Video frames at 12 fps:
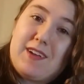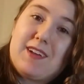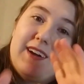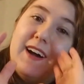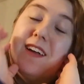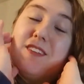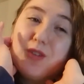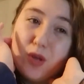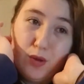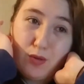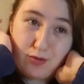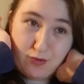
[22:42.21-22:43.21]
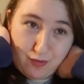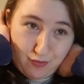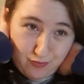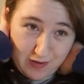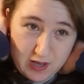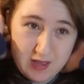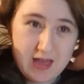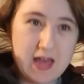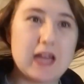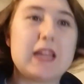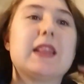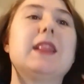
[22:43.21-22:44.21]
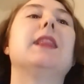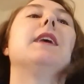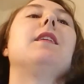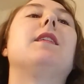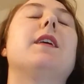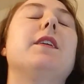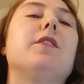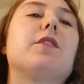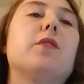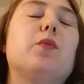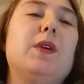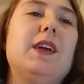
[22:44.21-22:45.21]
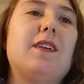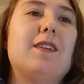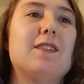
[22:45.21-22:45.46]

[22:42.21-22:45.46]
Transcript: I took you through a little under a week